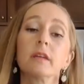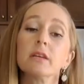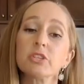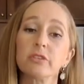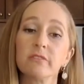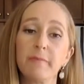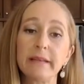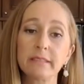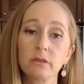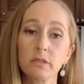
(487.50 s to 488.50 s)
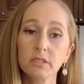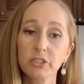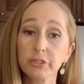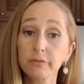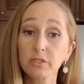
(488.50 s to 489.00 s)
Two of Pentacles,
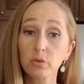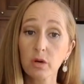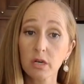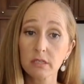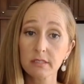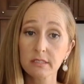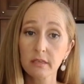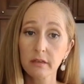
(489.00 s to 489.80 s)
Two of Swords.